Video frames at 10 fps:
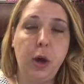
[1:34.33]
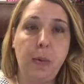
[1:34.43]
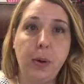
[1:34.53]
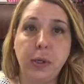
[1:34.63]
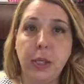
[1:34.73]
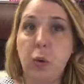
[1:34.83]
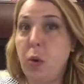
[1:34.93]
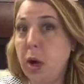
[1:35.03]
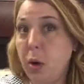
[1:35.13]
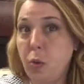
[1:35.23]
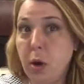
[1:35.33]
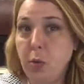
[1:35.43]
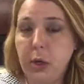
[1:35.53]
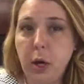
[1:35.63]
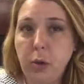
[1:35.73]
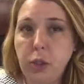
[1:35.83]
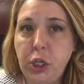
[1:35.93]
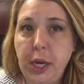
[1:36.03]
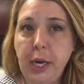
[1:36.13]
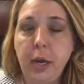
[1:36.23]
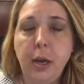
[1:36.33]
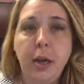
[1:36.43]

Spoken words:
a person one-on-one with coaching